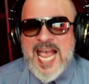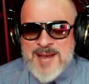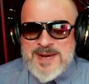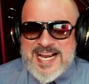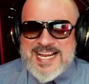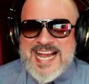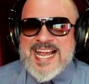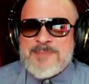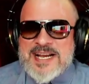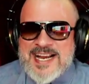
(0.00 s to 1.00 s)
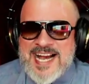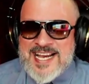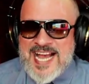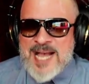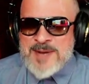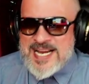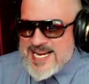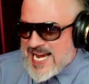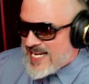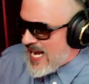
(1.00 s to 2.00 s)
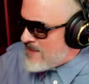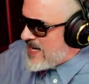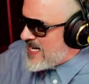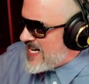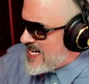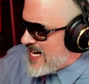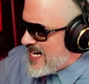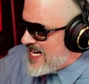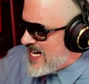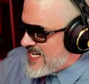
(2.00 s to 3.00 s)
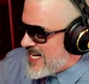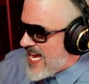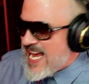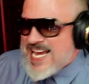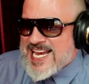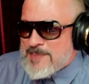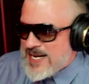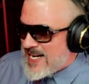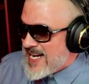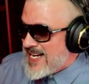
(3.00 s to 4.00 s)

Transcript: Am I AI? Am I AI? Am I AI?